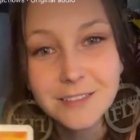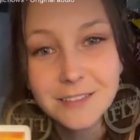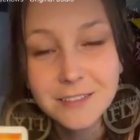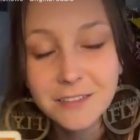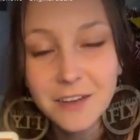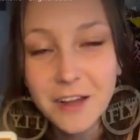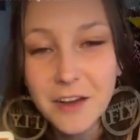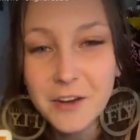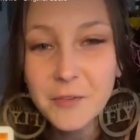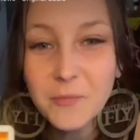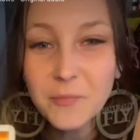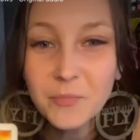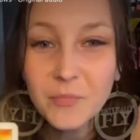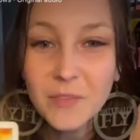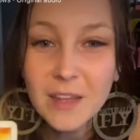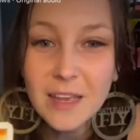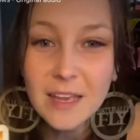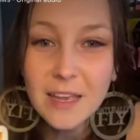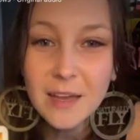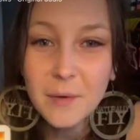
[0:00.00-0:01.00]

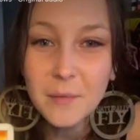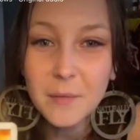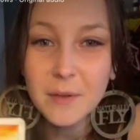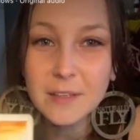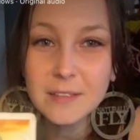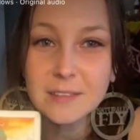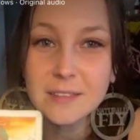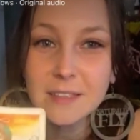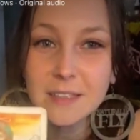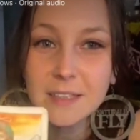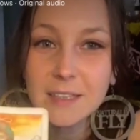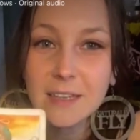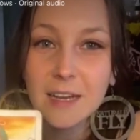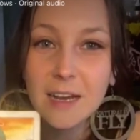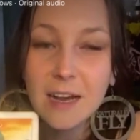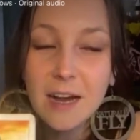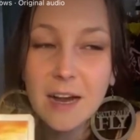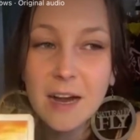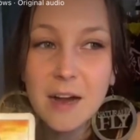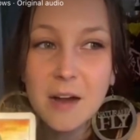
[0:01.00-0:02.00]
Is
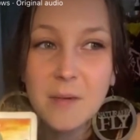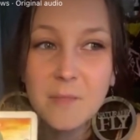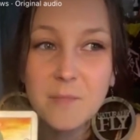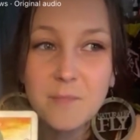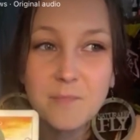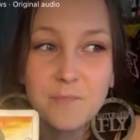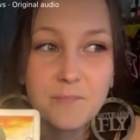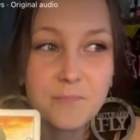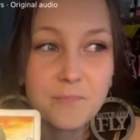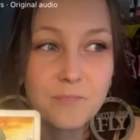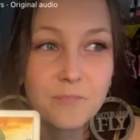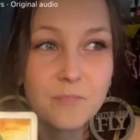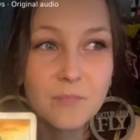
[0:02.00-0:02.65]
it, I